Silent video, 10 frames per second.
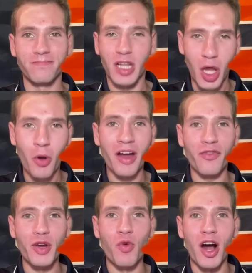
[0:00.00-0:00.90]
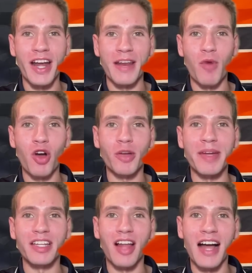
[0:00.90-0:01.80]
Hello, everyone, and welcome
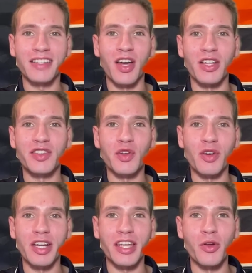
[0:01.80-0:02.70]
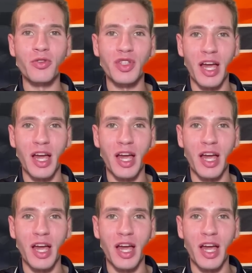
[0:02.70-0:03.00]
into Locked On Syracuse.